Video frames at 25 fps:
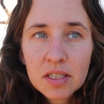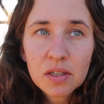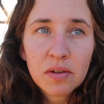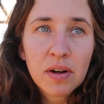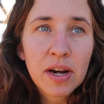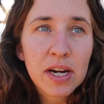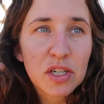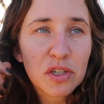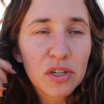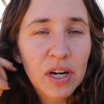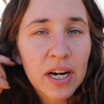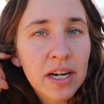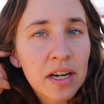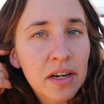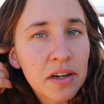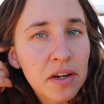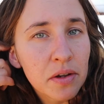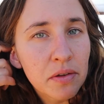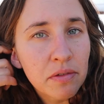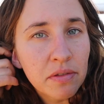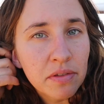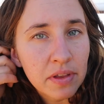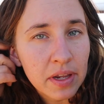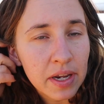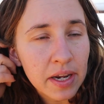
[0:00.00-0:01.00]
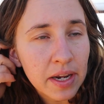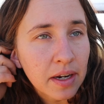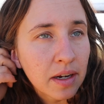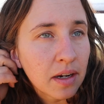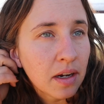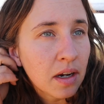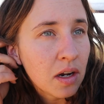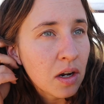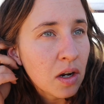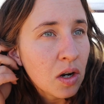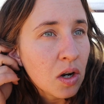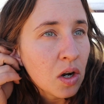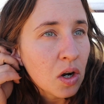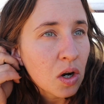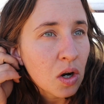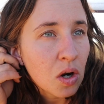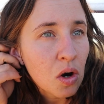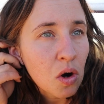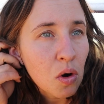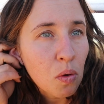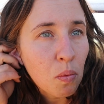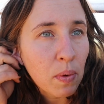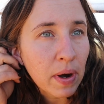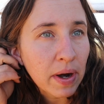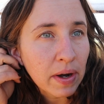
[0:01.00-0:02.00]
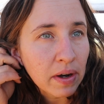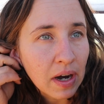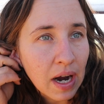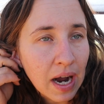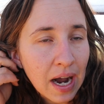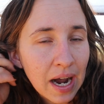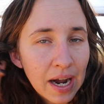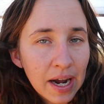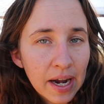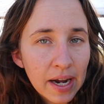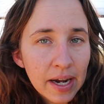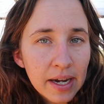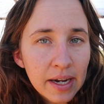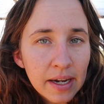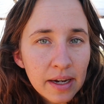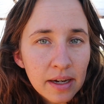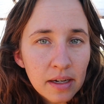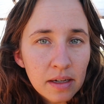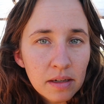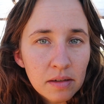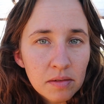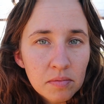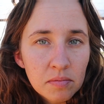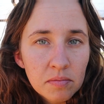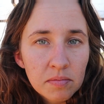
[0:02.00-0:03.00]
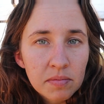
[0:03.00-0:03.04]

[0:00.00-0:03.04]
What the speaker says: So I tried a new thing where I